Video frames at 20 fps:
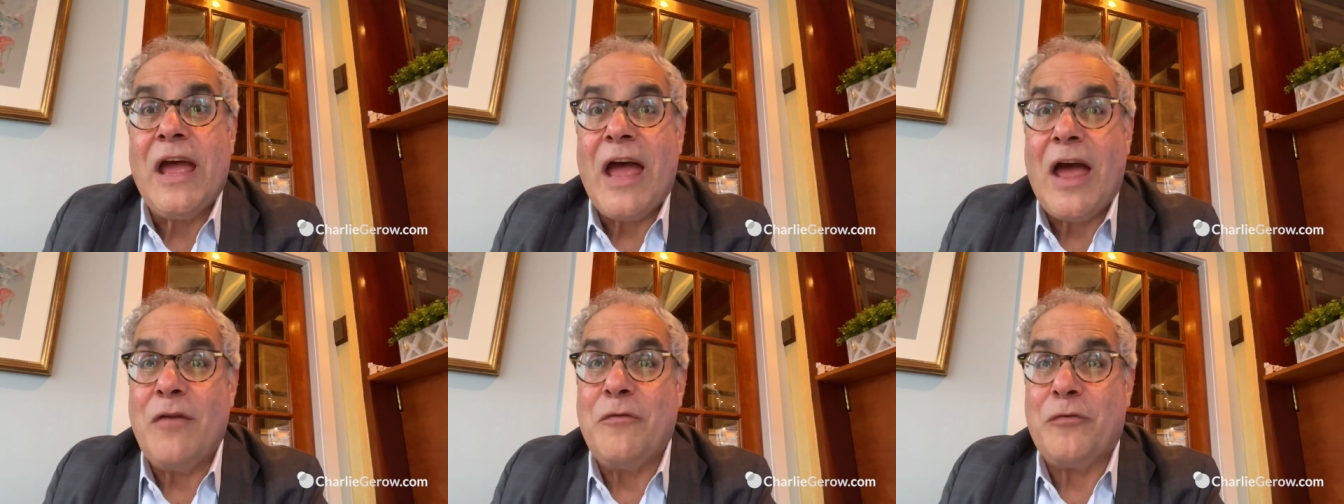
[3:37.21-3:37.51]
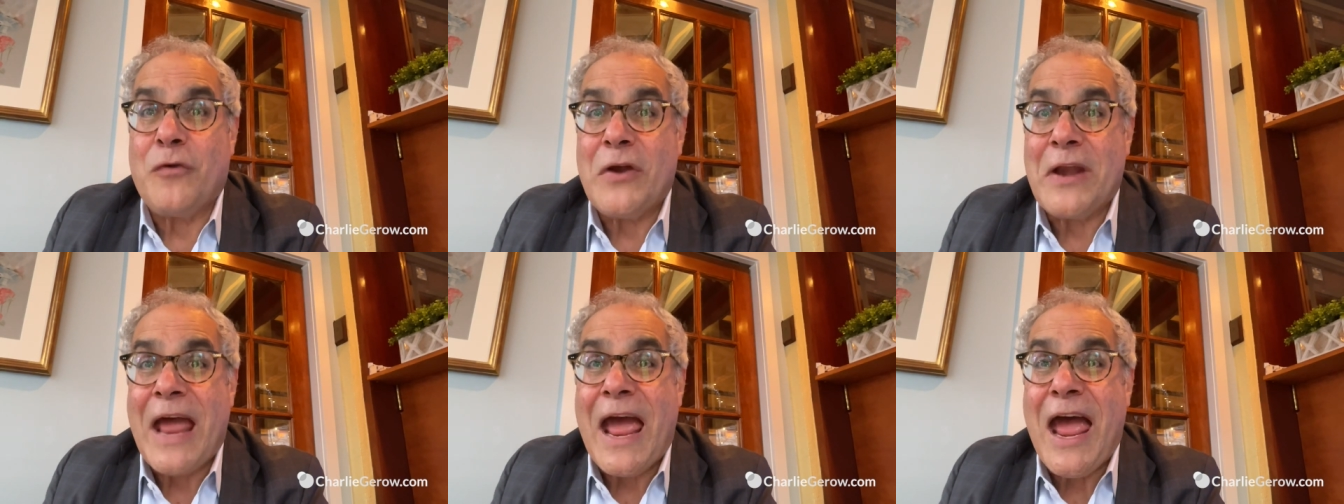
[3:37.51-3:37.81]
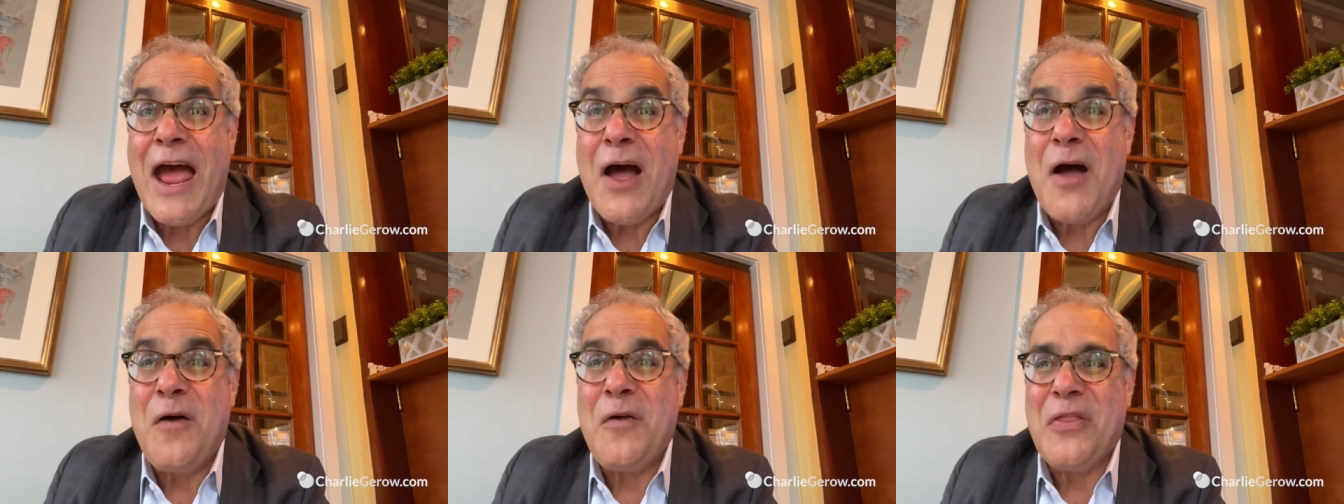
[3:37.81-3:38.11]
And for
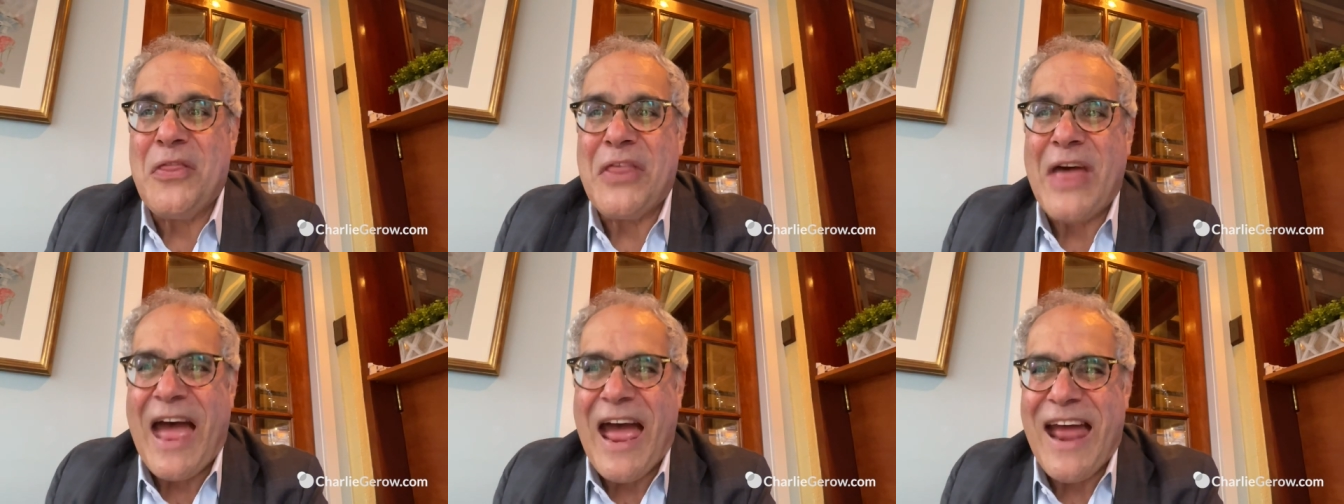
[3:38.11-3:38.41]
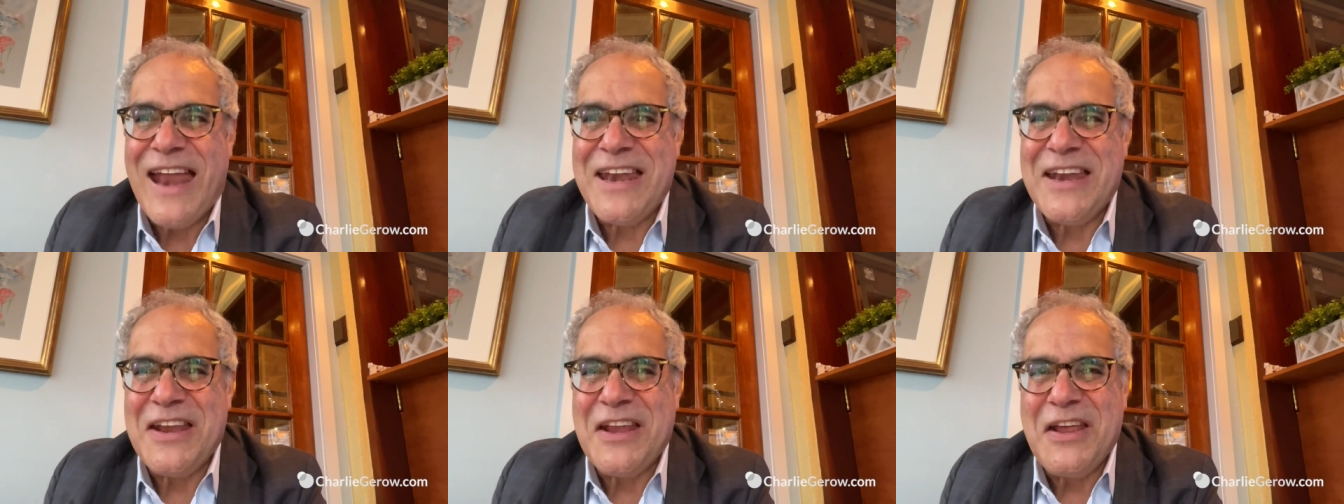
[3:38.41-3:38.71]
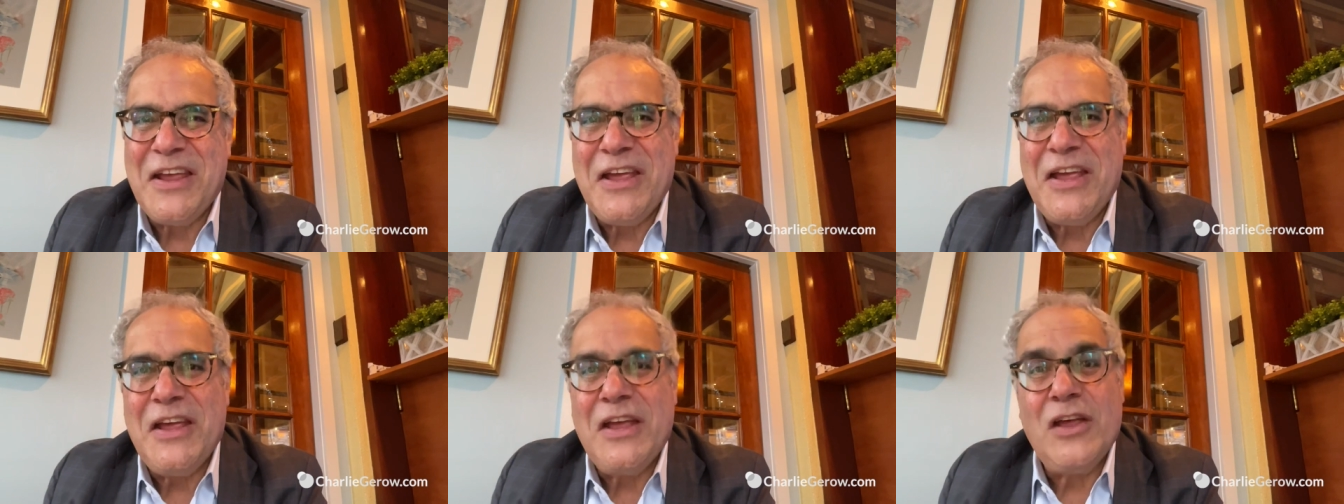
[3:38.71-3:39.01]
now, that
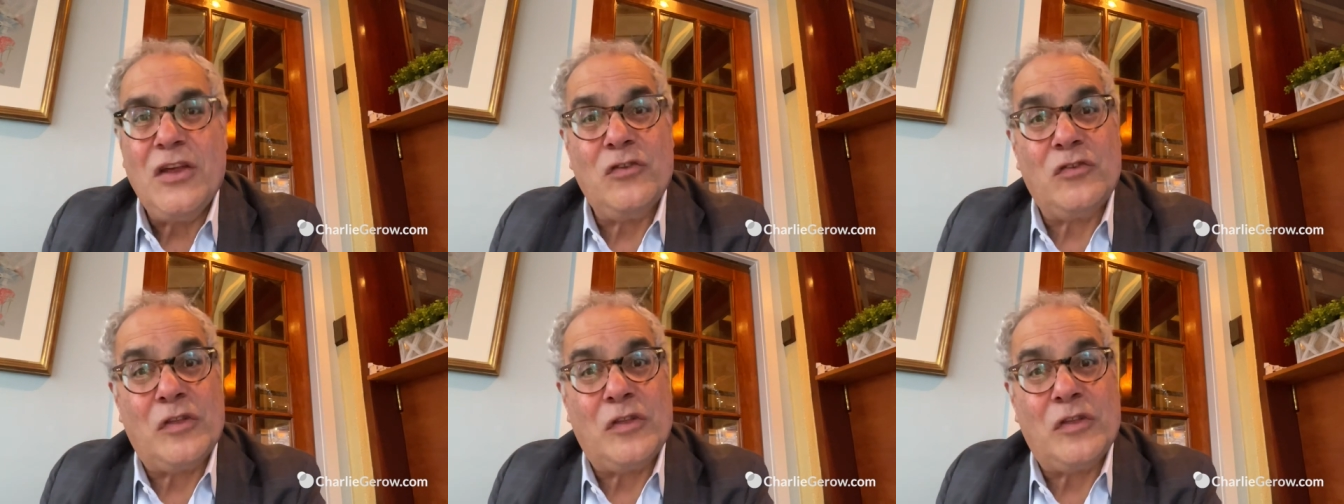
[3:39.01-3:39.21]
is